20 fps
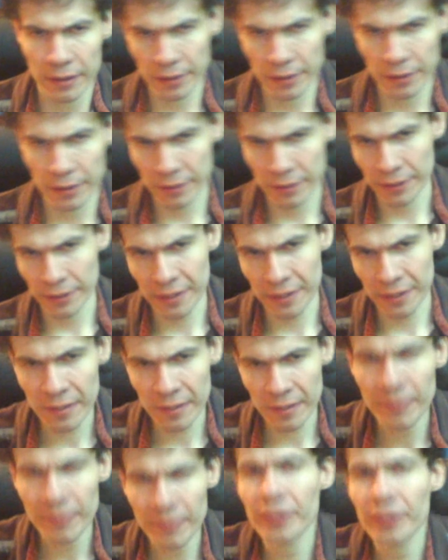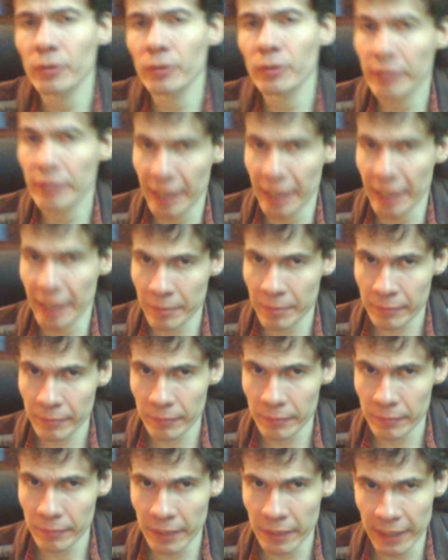This is a very cool
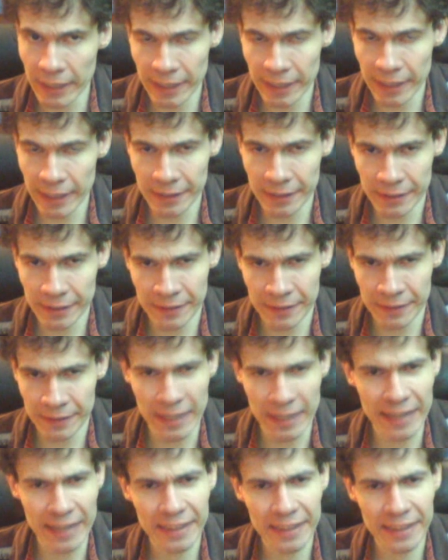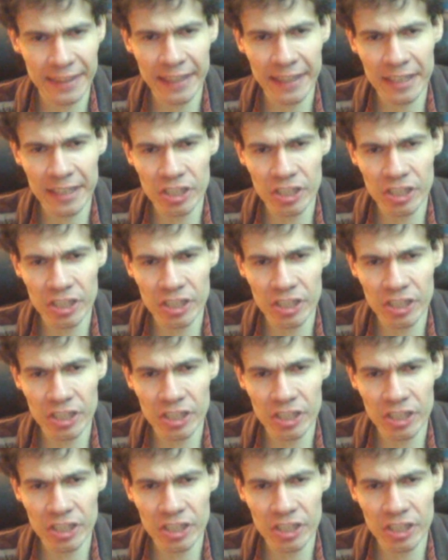game, and I think it